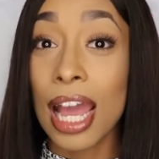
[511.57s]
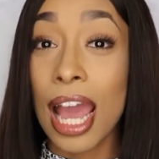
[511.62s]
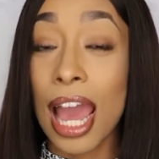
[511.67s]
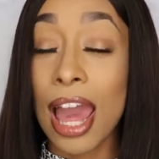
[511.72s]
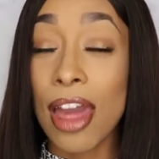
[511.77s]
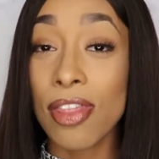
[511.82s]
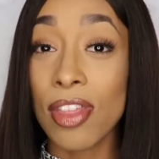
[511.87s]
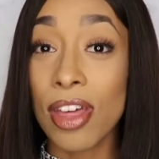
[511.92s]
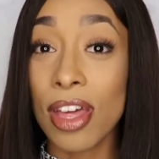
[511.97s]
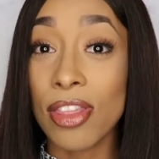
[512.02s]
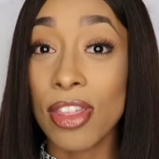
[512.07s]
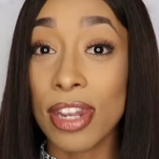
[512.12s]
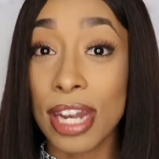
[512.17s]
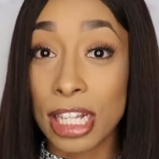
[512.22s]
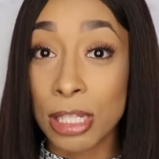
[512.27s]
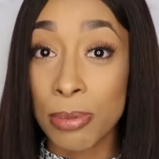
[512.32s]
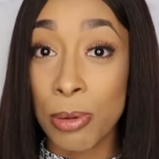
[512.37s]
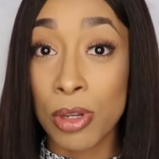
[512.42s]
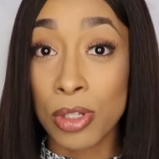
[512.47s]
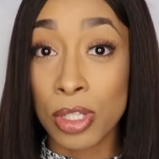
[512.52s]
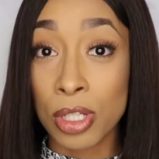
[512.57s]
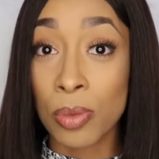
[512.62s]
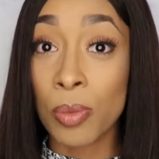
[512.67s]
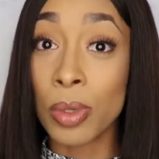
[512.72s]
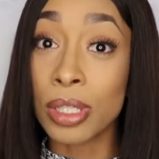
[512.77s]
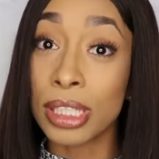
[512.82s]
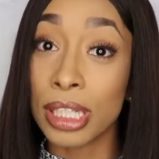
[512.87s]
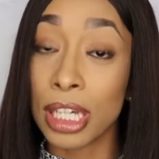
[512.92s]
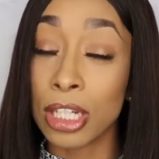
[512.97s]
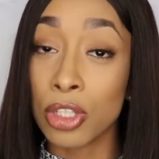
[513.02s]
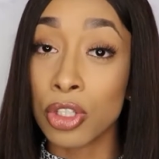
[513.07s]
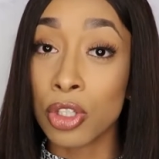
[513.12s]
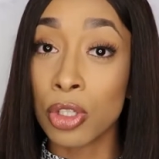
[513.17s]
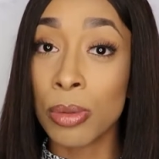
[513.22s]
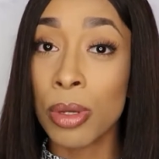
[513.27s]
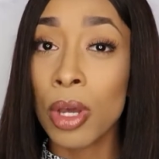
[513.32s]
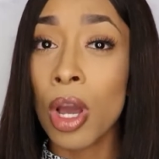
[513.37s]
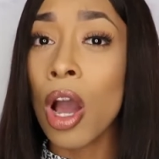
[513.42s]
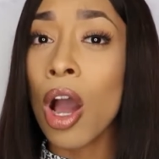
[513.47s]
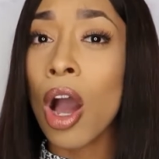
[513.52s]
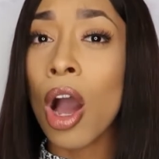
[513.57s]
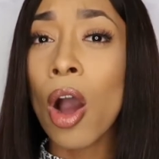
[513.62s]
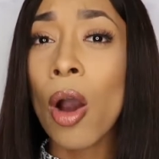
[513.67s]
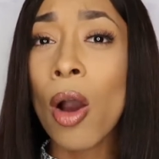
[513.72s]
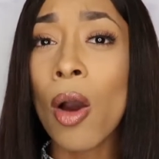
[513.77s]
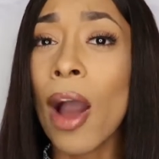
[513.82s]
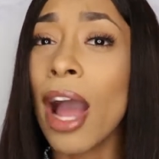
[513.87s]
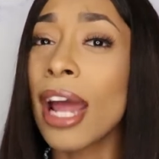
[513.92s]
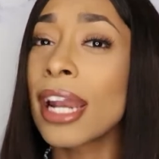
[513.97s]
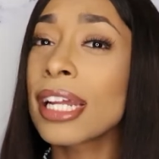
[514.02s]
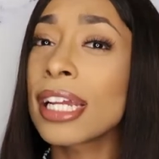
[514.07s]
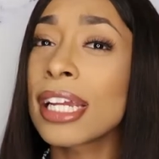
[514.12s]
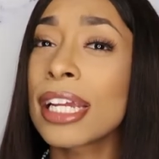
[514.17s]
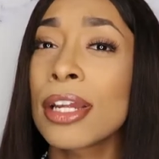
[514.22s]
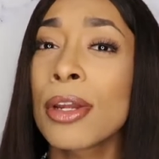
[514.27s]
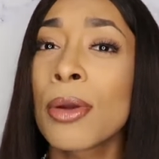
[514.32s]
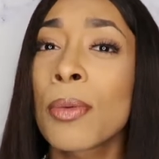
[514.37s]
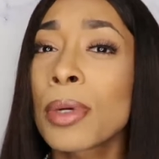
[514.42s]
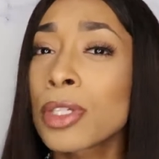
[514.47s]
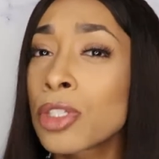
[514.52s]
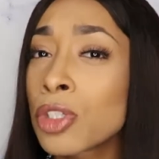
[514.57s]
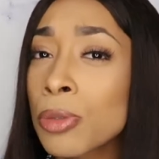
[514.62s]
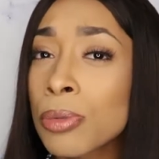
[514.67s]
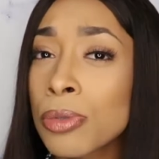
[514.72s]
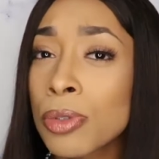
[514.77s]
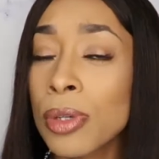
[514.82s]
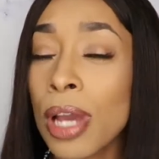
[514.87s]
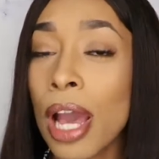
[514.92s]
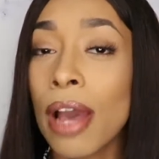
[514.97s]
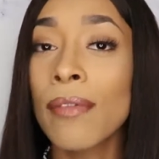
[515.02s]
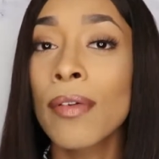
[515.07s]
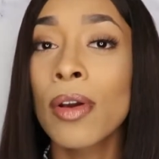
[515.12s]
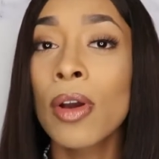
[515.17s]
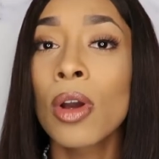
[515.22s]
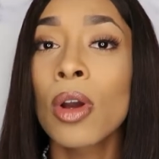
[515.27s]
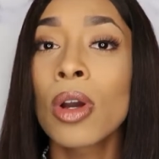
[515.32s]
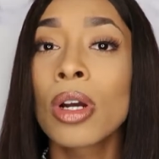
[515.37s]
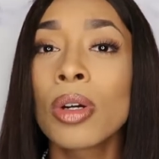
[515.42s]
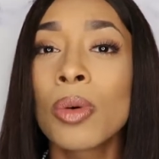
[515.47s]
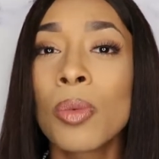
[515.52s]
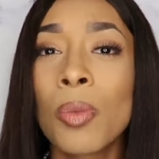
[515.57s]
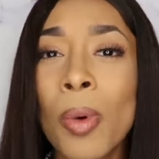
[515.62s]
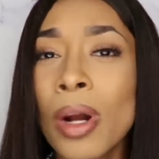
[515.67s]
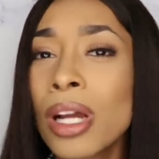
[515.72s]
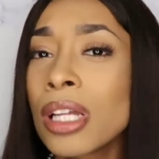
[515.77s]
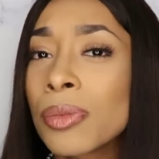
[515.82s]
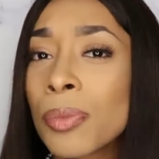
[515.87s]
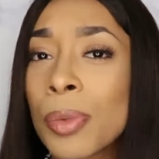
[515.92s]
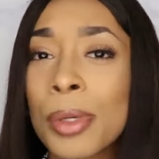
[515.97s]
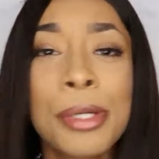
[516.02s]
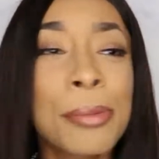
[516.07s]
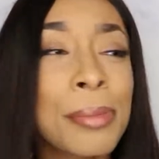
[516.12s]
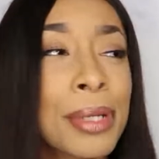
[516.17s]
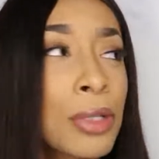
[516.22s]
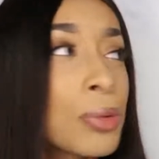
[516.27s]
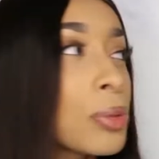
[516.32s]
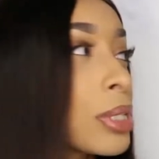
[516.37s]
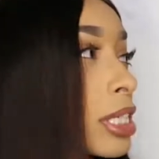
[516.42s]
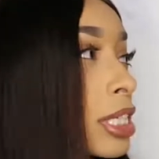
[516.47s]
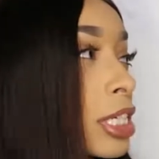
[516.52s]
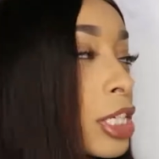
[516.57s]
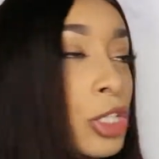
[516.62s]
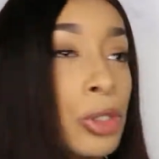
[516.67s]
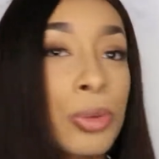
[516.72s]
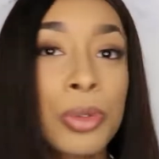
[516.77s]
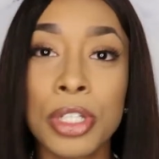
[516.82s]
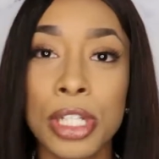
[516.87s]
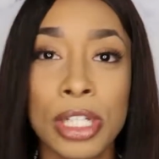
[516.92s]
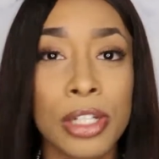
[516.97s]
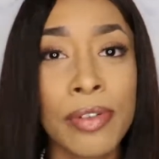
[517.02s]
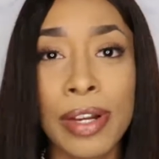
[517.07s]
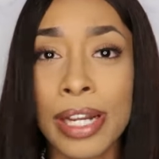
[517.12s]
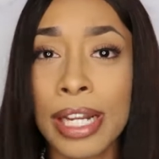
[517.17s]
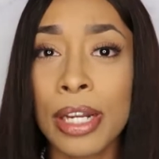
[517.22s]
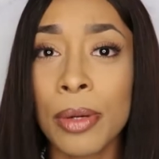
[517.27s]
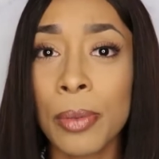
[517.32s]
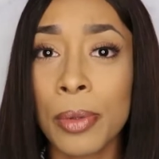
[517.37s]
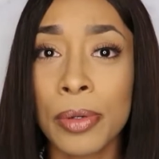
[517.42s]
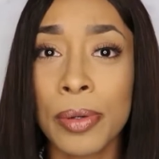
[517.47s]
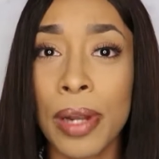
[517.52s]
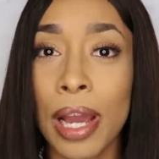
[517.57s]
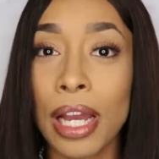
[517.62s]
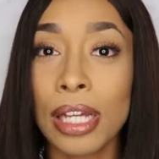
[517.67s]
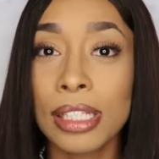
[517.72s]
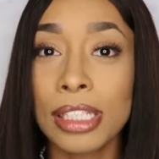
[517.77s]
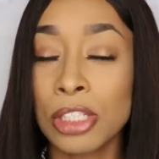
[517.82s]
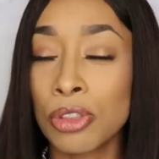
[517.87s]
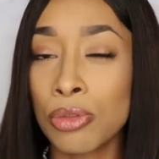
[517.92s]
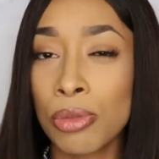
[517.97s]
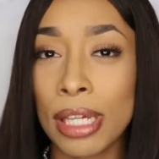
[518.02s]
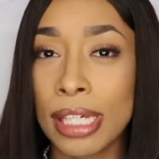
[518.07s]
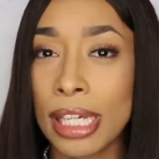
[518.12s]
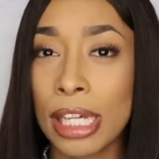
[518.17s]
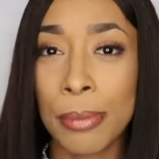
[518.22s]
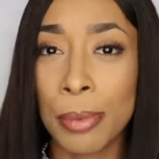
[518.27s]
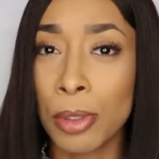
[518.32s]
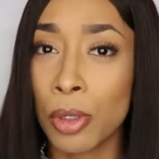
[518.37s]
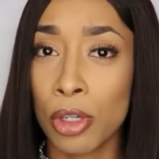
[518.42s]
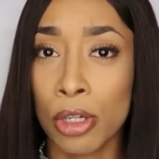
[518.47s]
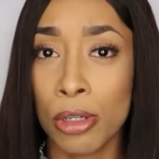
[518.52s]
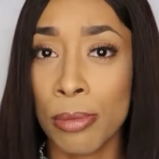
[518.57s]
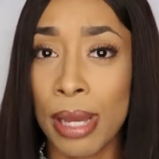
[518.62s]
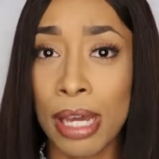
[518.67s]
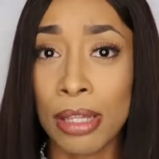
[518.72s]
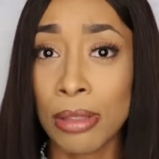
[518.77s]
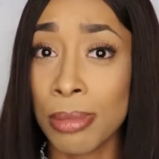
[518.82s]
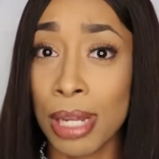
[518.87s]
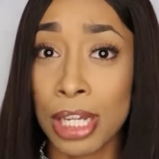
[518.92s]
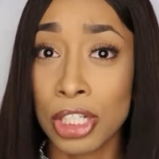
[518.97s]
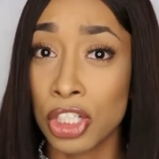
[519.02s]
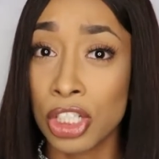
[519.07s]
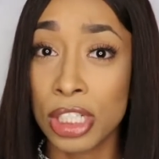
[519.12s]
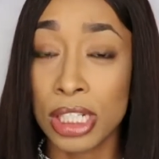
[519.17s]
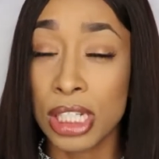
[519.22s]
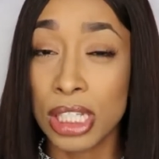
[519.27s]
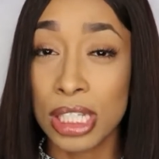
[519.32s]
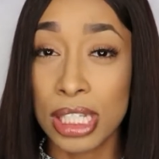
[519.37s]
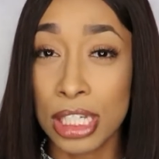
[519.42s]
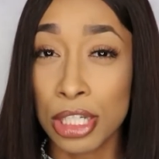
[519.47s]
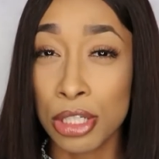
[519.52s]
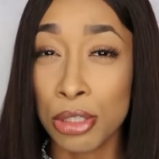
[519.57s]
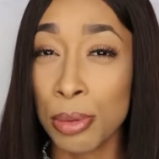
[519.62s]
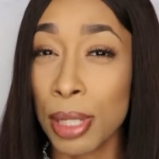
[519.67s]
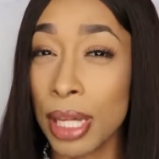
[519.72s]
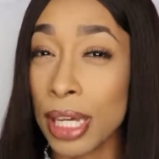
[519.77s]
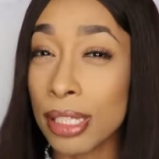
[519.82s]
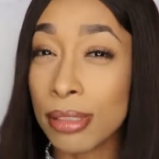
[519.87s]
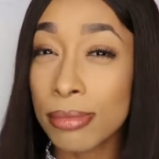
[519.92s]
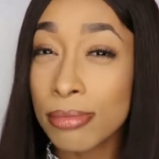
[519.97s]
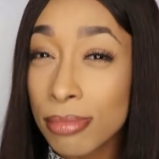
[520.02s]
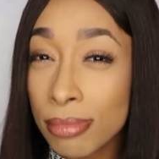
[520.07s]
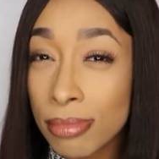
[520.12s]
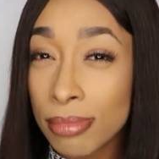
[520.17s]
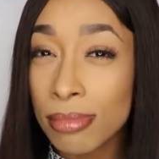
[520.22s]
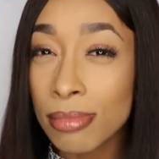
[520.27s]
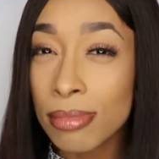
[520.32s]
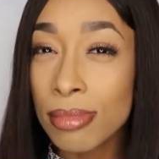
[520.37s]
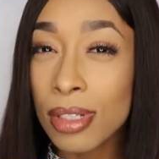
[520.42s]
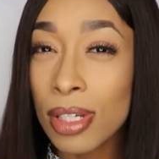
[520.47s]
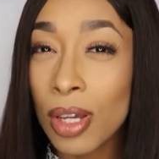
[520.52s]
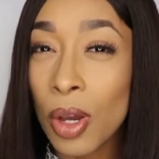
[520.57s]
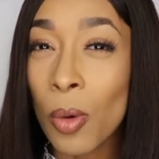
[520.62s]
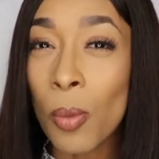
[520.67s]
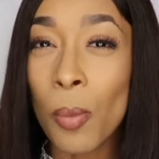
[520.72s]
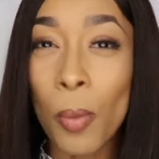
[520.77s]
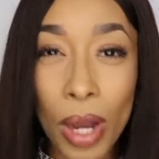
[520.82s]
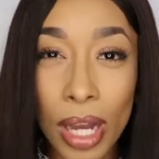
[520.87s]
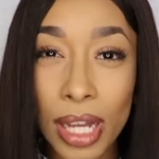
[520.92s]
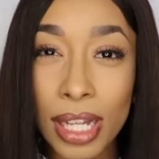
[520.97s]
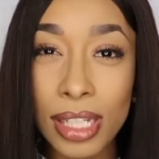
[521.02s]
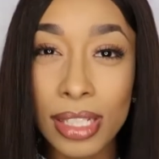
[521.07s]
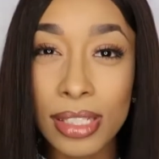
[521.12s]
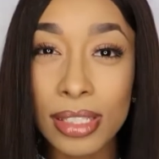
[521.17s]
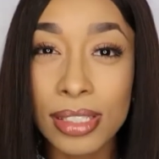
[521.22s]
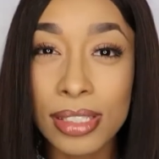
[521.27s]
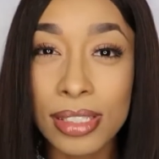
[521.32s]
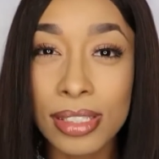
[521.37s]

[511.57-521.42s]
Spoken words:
And then the next person wants to get a soup. Oh, I didn't hear. What soup do you have? What do you mean you didn't hear? You were sitting right here, were you not? Did you like get up and go to the bathroom? I just didn't see you. Like, what?